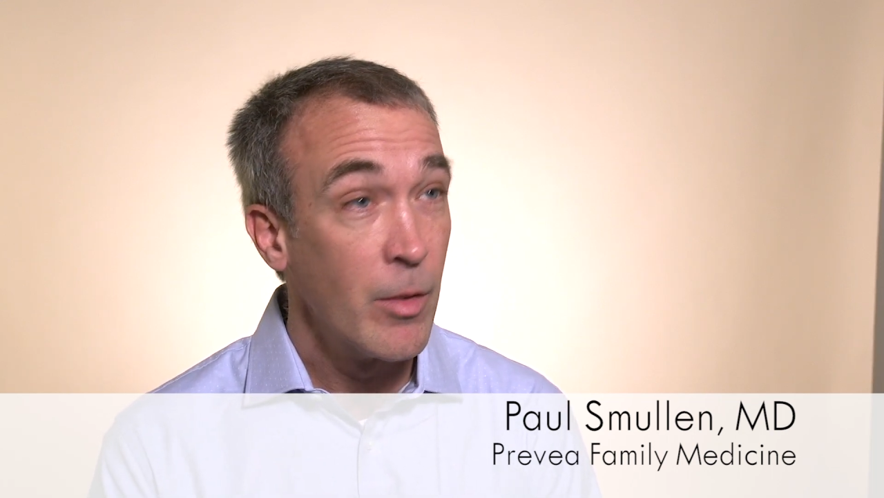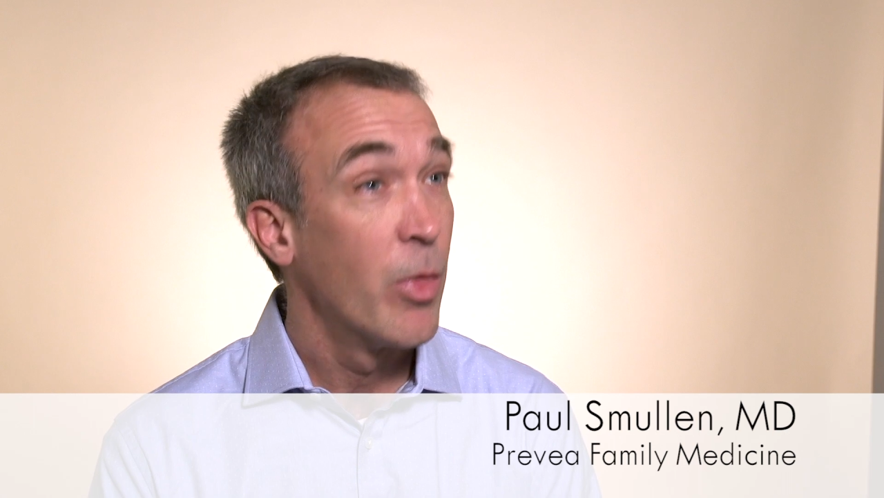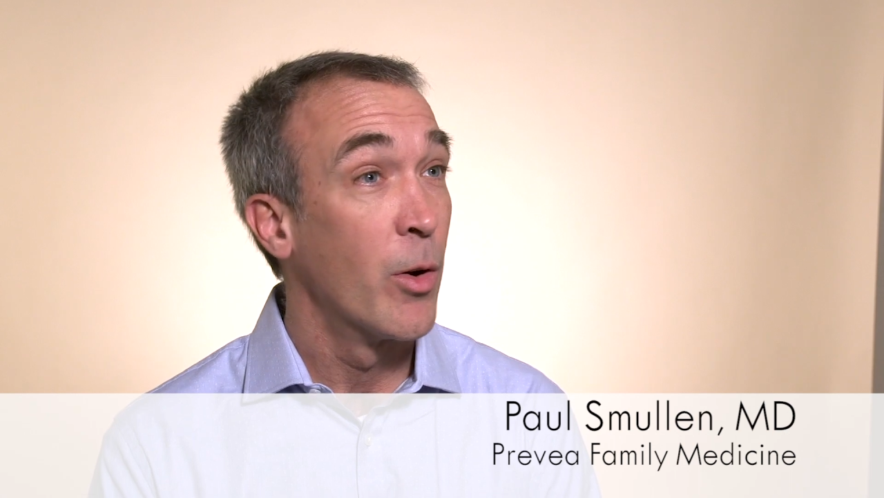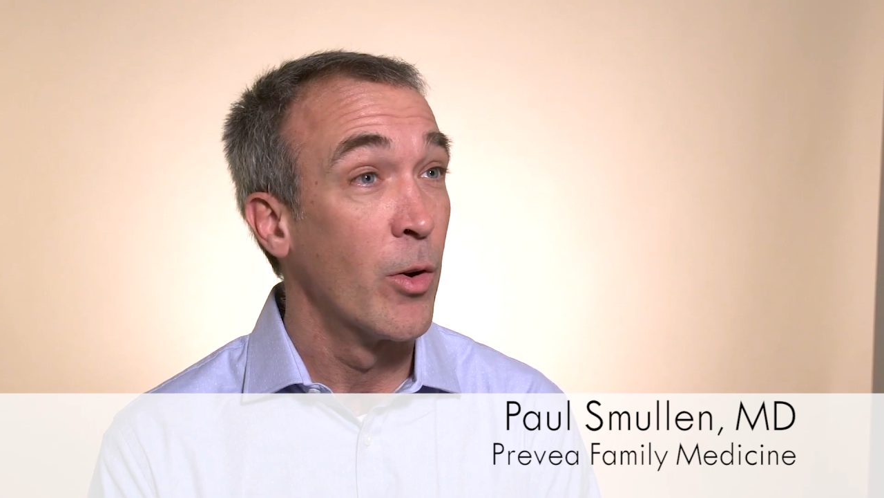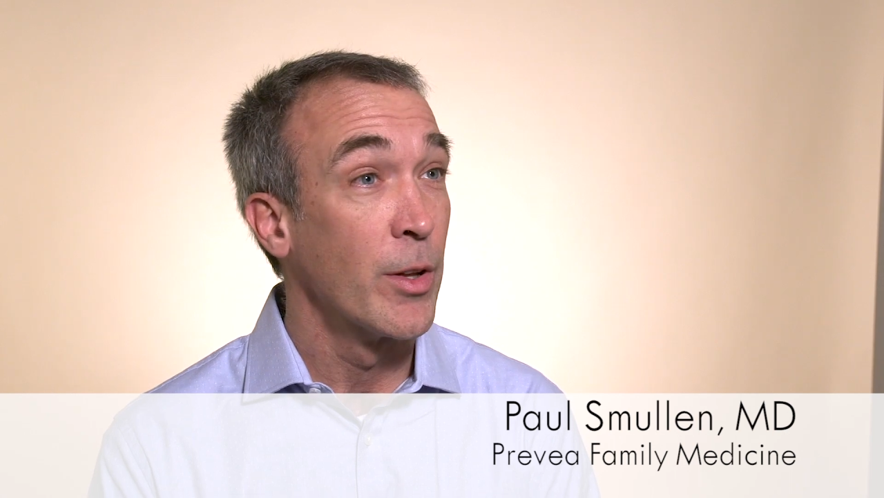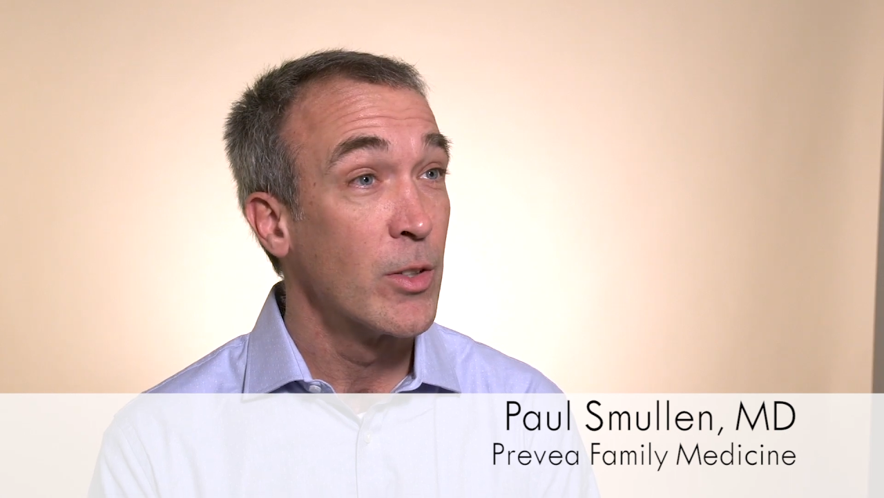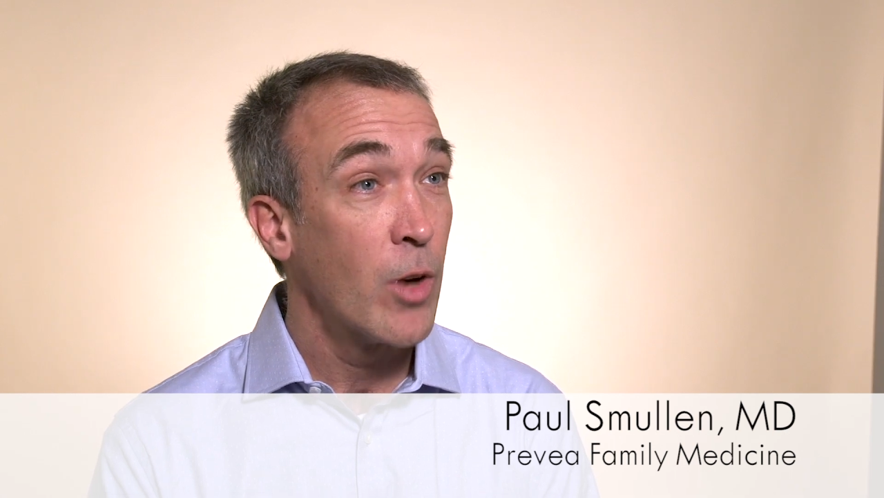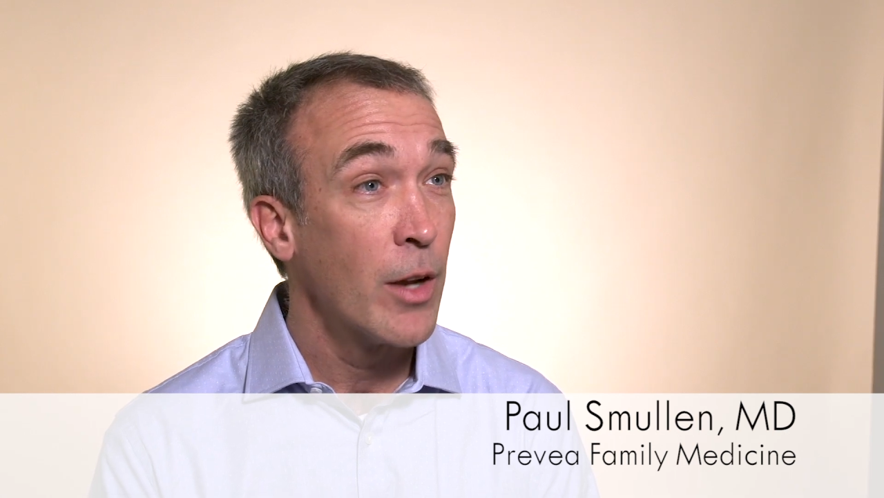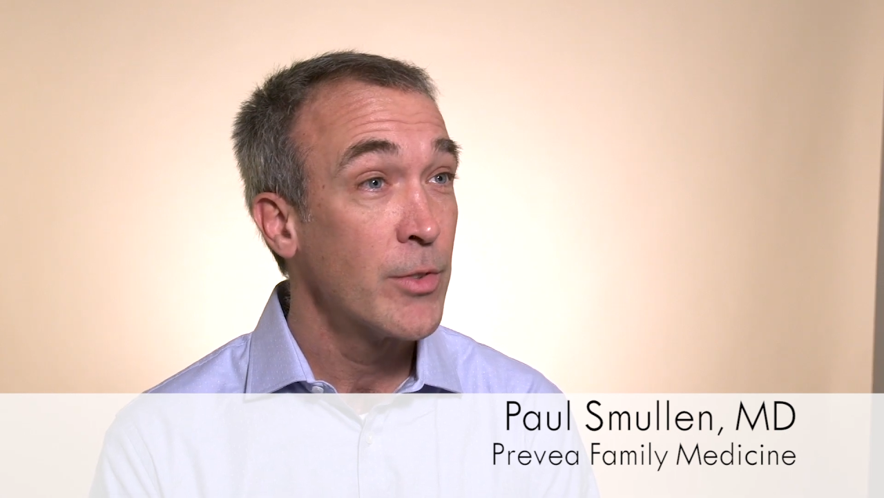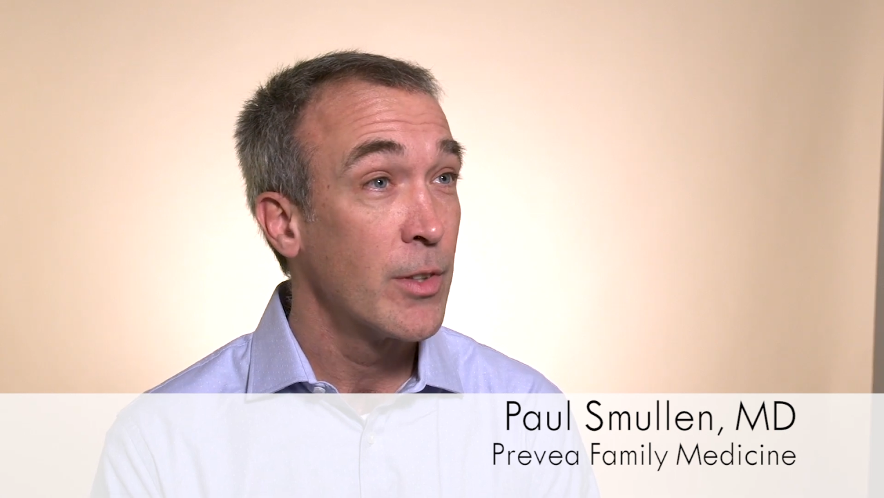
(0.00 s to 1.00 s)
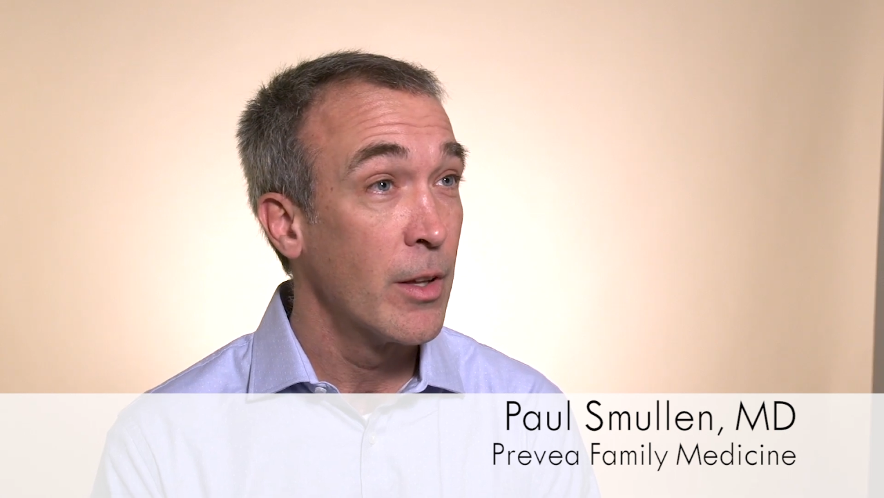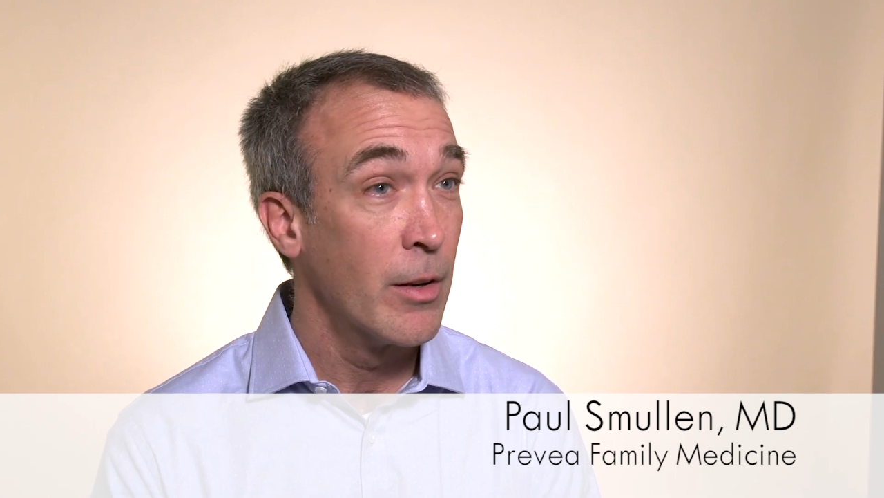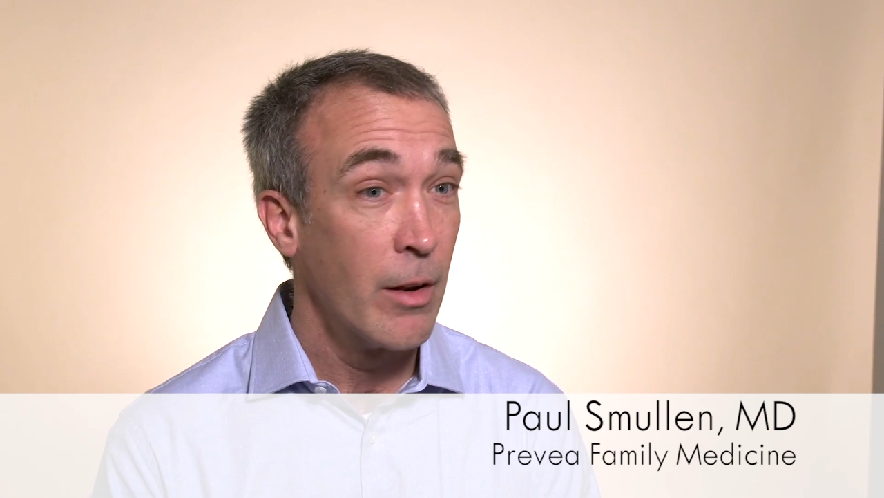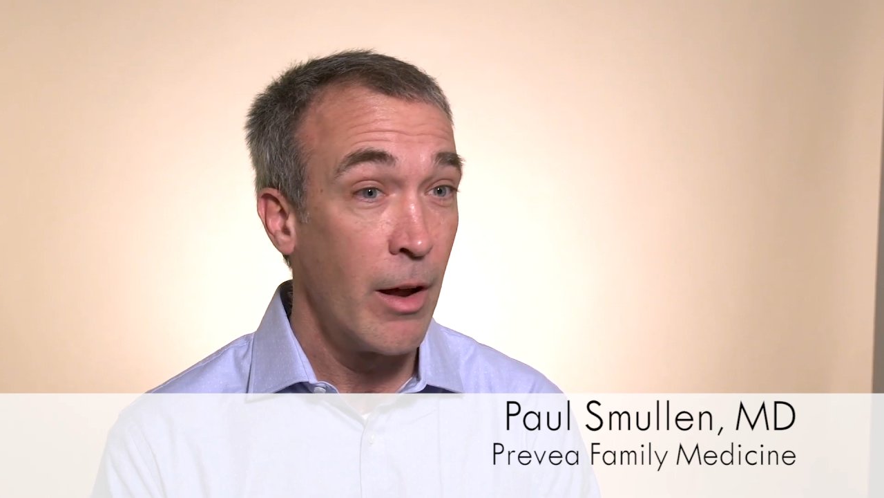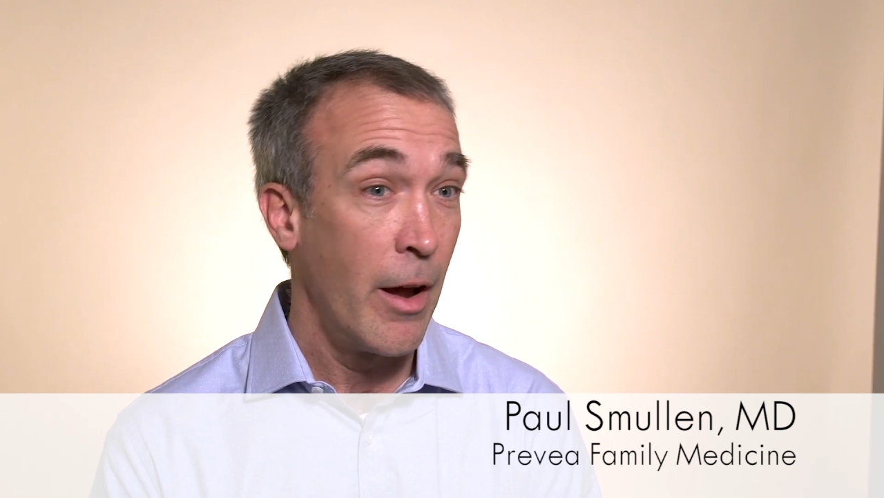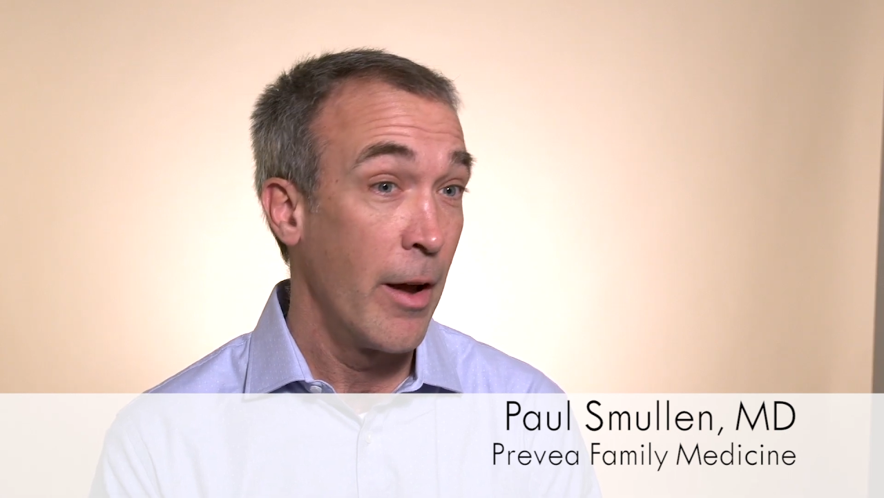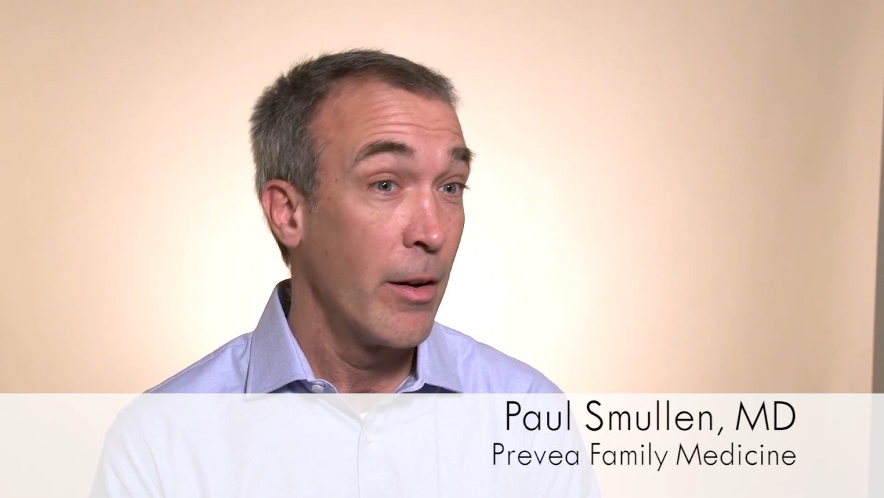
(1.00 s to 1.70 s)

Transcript: thoroughly trust and